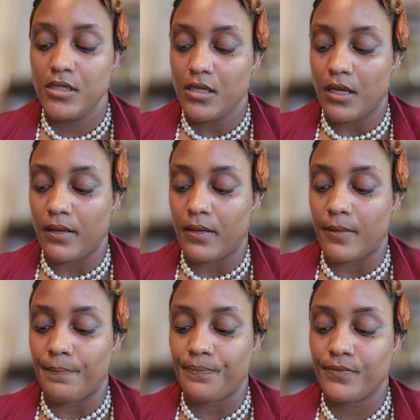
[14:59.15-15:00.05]

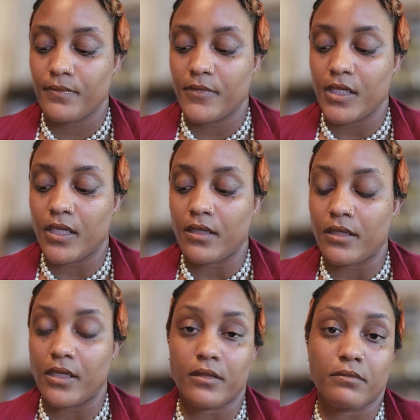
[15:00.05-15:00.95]
And
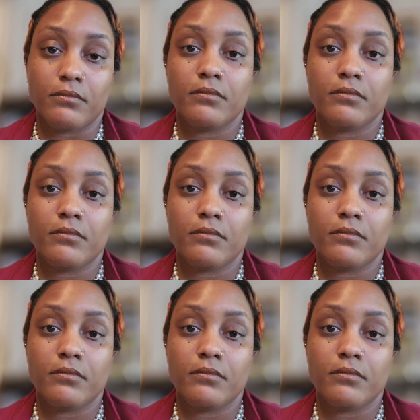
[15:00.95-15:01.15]
it can